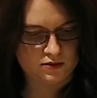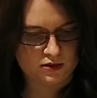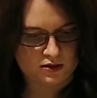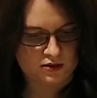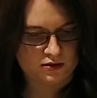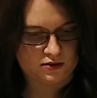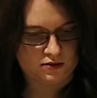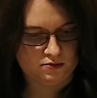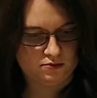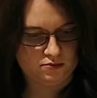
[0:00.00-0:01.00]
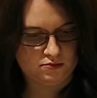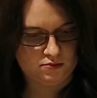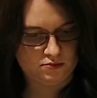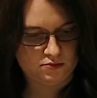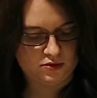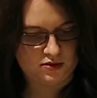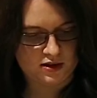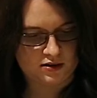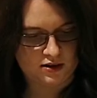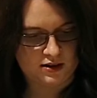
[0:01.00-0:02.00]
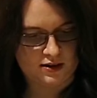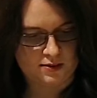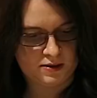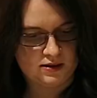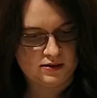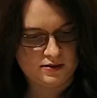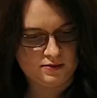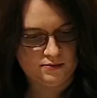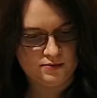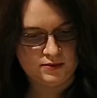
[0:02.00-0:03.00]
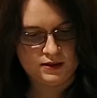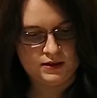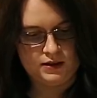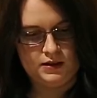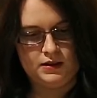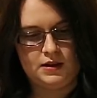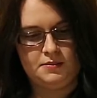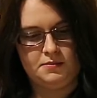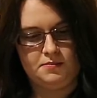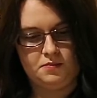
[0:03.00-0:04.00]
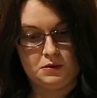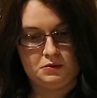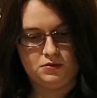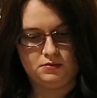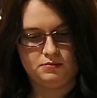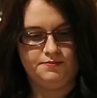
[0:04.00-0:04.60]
Can I just slide on in there, please? Come on. Ooh.